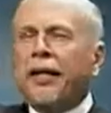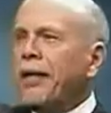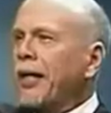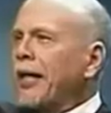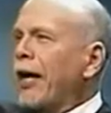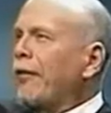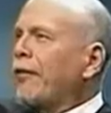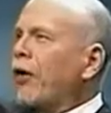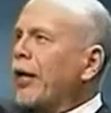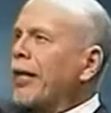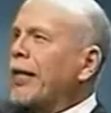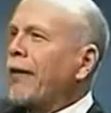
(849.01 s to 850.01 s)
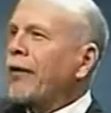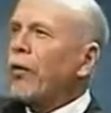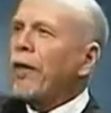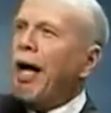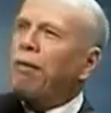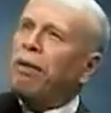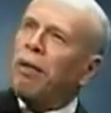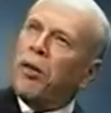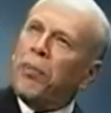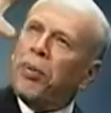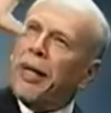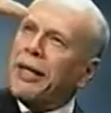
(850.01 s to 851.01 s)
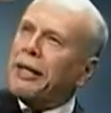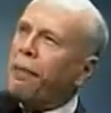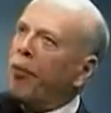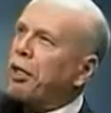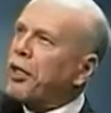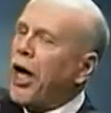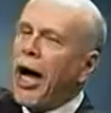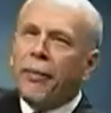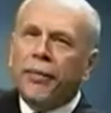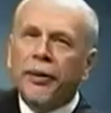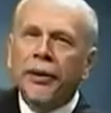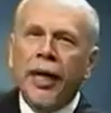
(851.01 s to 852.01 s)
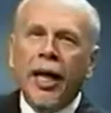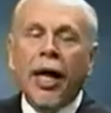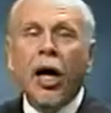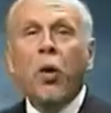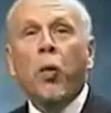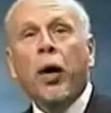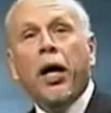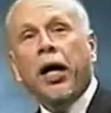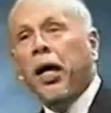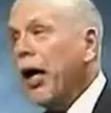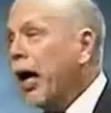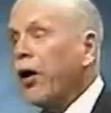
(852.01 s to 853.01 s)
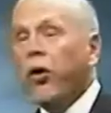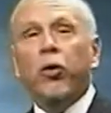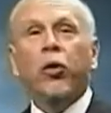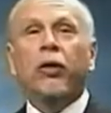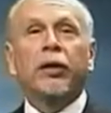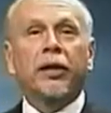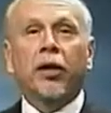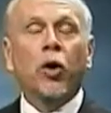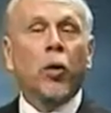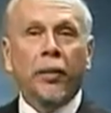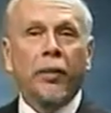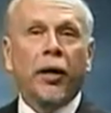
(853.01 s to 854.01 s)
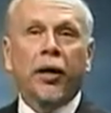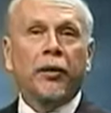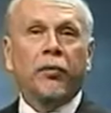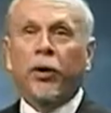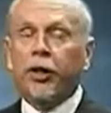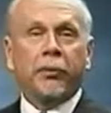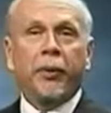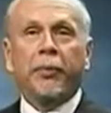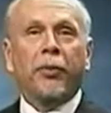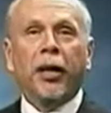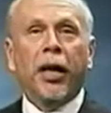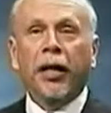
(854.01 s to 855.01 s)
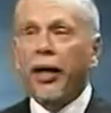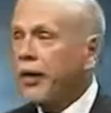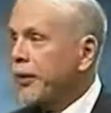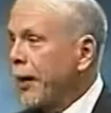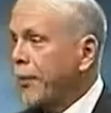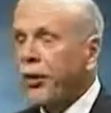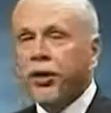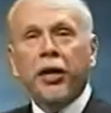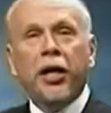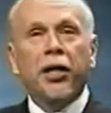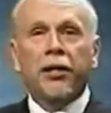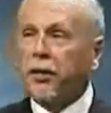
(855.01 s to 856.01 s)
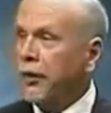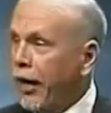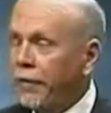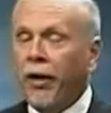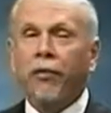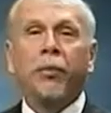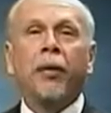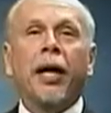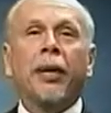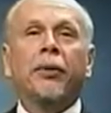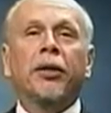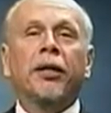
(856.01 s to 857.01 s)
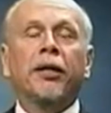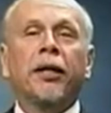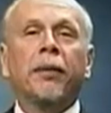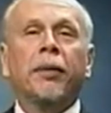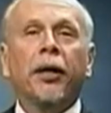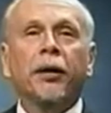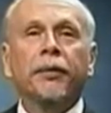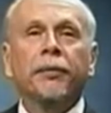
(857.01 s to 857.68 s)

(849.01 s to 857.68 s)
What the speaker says: 747 where they have a little place up on top where, I don't know who gets to go up there, rich people, I guess, up the stairs. I've never been able to sit up there.